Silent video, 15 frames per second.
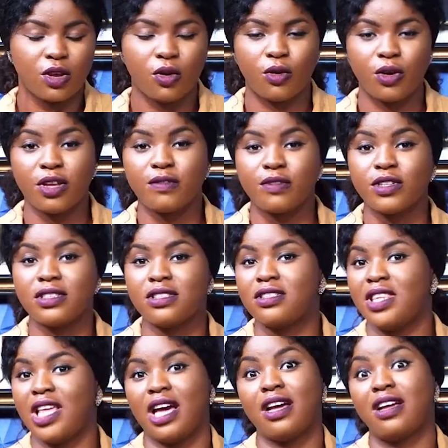or
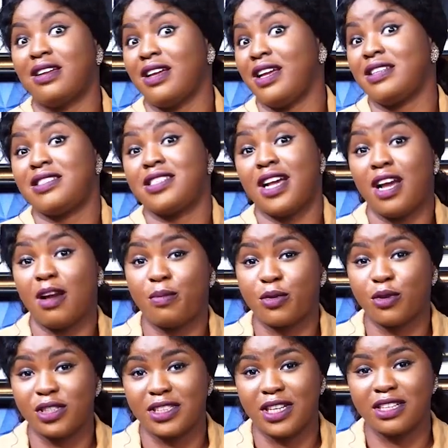even their entire
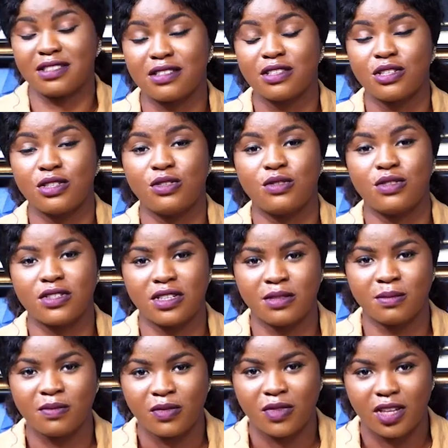project
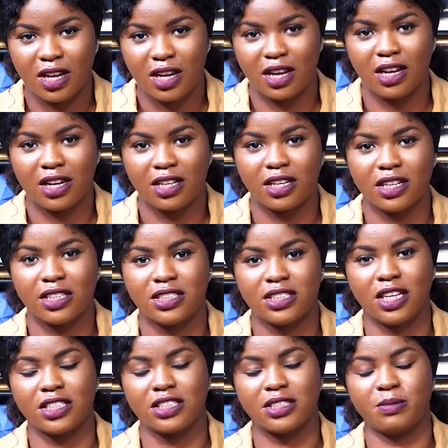using a
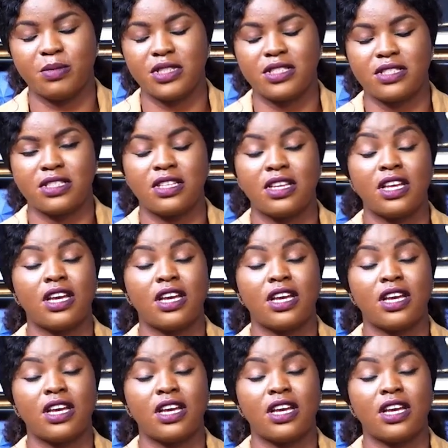ChatGPT.